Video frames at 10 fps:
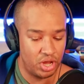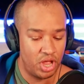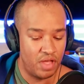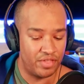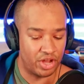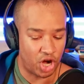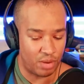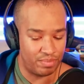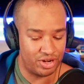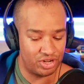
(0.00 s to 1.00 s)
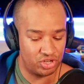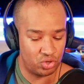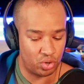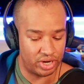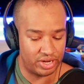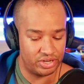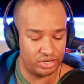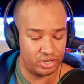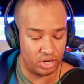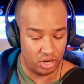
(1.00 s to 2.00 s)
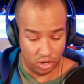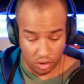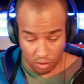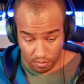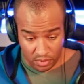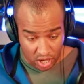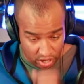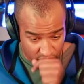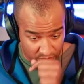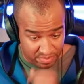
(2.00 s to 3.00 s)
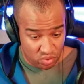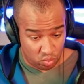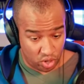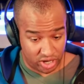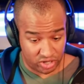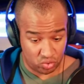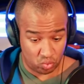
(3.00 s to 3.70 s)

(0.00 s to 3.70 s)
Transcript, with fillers: The carpenter shortage could be worse